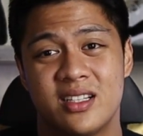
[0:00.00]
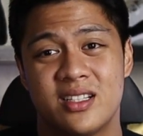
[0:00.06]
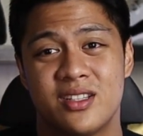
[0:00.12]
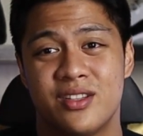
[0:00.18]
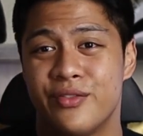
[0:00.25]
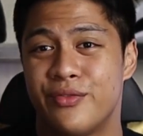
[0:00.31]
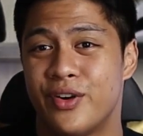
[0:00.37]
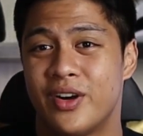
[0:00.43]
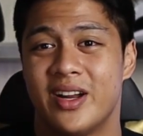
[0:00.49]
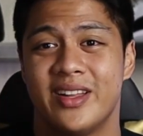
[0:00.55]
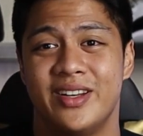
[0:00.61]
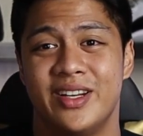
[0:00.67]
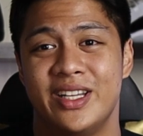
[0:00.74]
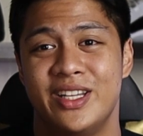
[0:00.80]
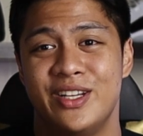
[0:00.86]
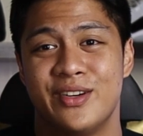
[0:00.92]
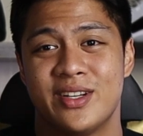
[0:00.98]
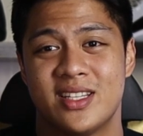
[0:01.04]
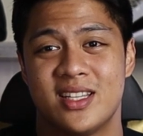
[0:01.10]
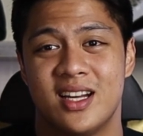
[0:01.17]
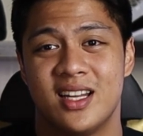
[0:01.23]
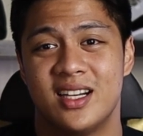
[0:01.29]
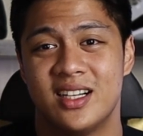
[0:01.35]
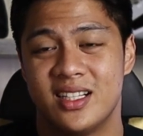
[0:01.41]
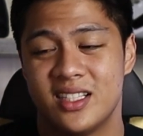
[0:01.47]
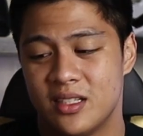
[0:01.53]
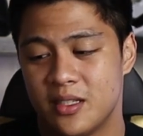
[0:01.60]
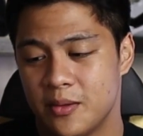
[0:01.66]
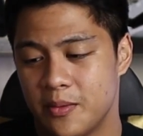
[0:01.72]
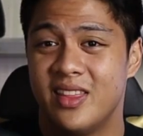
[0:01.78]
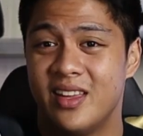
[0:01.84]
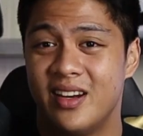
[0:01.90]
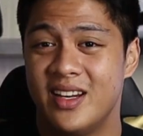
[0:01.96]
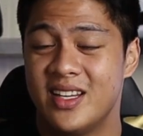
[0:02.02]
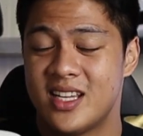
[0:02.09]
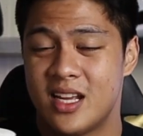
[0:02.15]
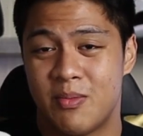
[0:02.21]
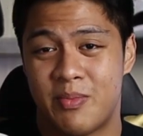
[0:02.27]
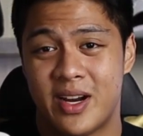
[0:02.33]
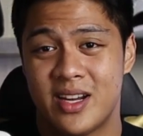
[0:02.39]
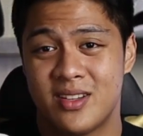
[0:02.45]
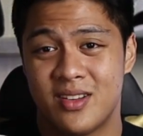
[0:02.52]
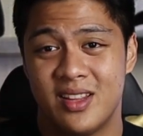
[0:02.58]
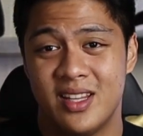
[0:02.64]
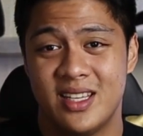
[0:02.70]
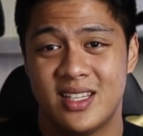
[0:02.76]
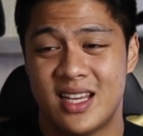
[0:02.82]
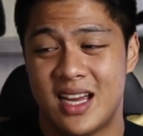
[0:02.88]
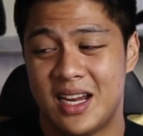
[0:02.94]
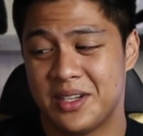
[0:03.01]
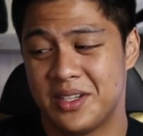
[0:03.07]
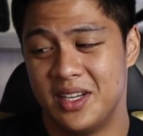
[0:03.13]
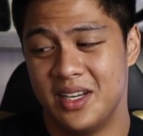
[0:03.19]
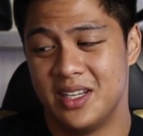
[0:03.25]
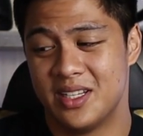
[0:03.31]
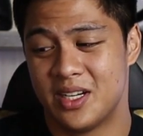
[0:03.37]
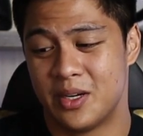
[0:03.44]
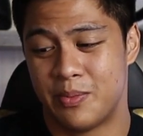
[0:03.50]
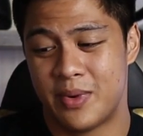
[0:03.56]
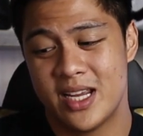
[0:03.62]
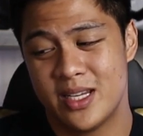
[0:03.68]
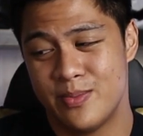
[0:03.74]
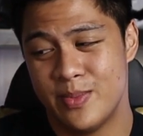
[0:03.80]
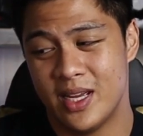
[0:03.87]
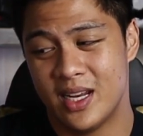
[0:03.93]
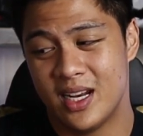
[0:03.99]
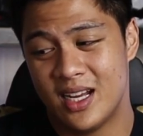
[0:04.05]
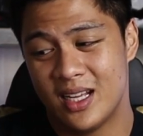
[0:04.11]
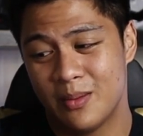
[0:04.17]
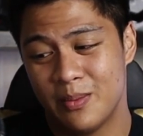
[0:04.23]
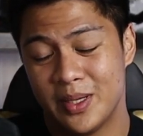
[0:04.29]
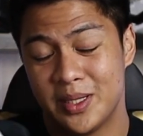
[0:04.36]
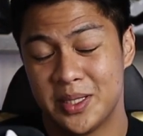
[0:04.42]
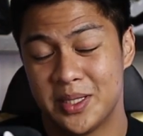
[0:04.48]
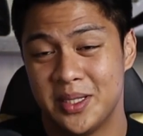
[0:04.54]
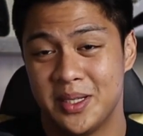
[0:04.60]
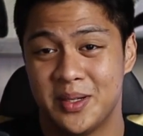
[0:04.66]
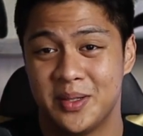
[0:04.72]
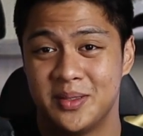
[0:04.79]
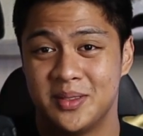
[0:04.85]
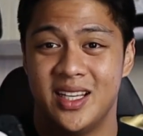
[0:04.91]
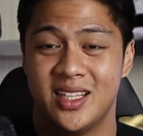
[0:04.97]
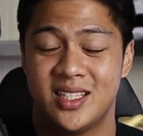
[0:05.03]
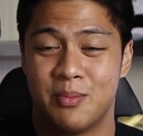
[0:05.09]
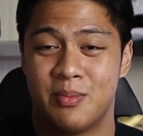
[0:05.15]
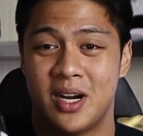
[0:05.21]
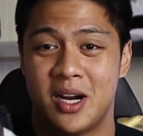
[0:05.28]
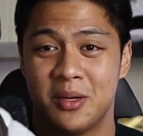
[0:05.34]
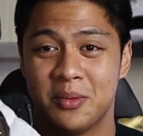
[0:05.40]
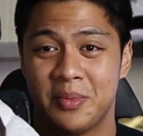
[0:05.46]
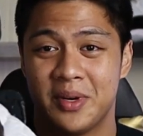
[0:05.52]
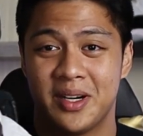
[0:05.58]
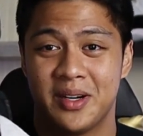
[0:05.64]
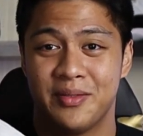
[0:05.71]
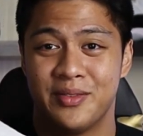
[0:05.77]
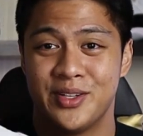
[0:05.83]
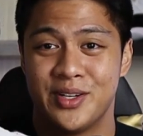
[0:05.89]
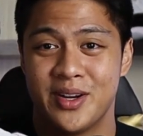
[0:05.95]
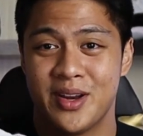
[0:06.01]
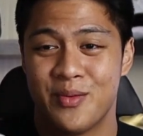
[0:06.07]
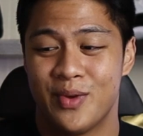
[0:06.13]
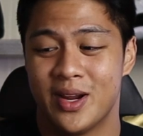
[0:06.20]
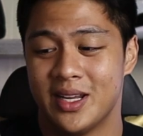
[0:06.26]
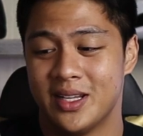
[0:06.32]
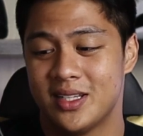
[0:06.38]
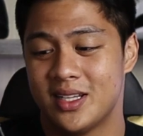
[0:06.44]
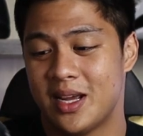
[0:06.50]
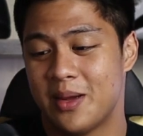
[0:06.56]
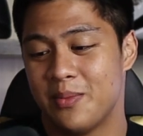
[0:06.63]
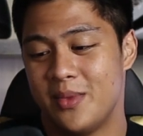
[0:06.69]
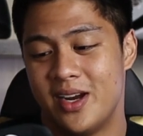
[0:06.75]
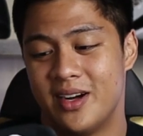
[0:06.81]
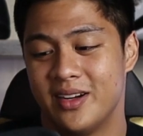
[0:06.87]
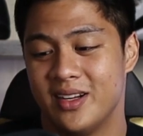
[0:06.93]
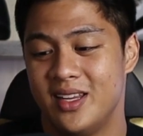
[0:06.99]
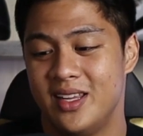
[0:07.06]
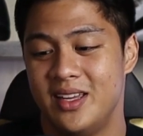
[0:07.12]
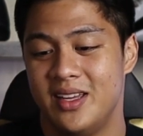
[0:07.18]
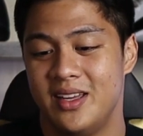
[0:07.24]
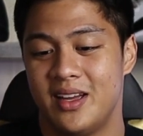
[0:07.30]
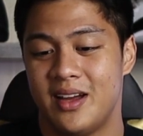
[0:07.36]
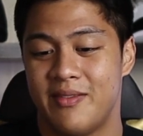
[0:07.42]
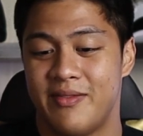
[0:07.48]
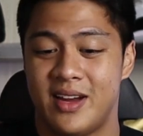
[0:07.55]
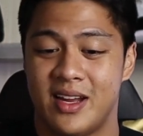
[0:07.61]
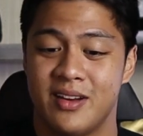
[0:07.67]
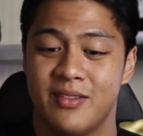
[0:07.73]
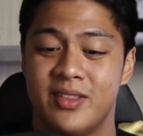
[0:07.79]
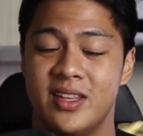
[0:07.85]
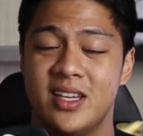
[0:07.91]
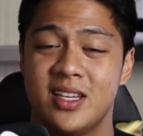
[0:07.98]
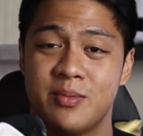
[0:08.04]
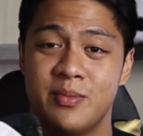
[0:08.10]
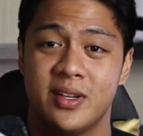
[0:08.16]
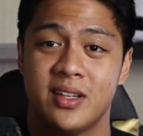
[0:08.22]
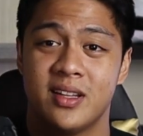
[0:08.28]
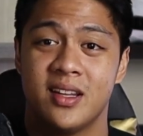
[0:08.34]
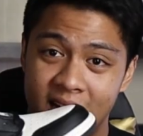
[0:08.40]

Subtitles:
to $400 US. The resale price on these actually surprised me a lot because, you know, it's a brown pair of Jordan 1s. I'm not really a fan of these, but